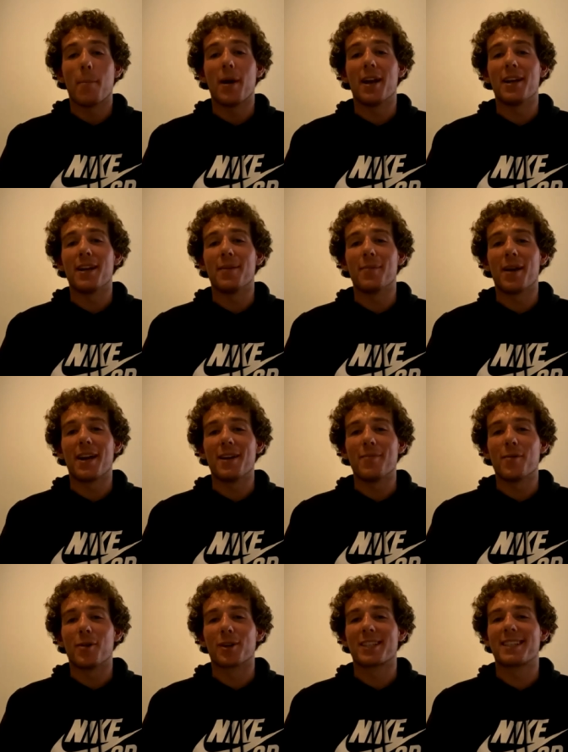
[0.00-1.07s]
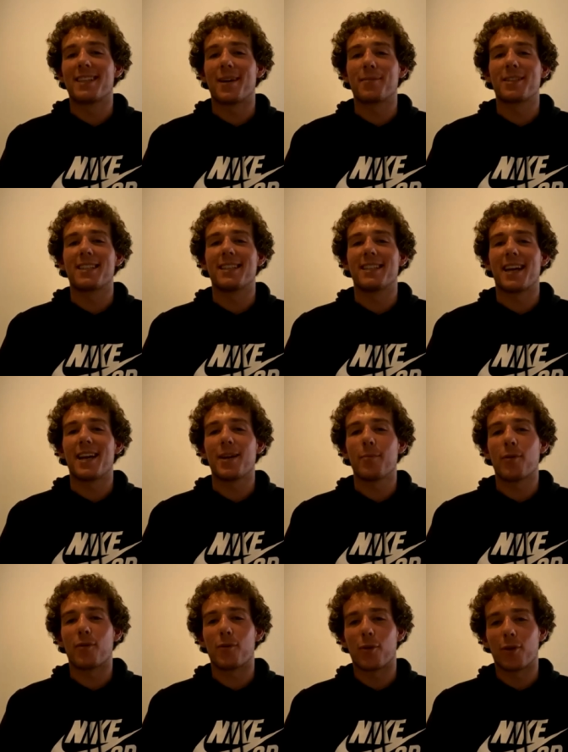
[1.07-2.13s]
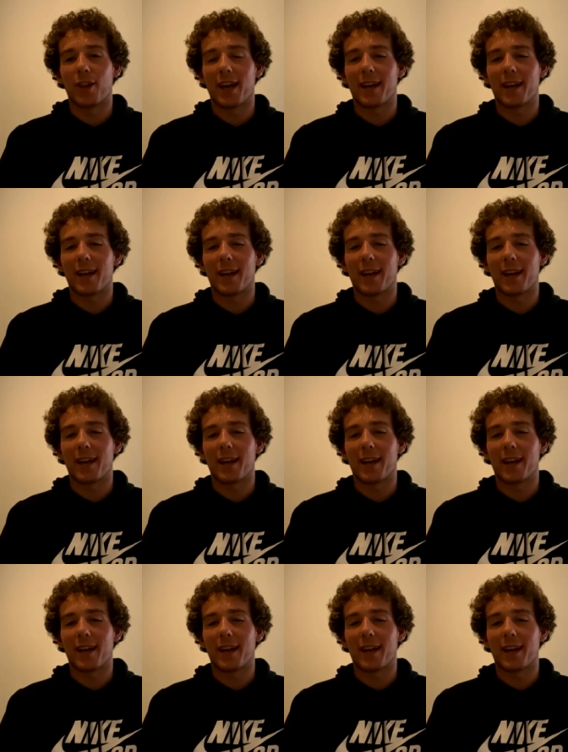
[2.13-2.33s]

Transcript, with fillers: many many more steps to take before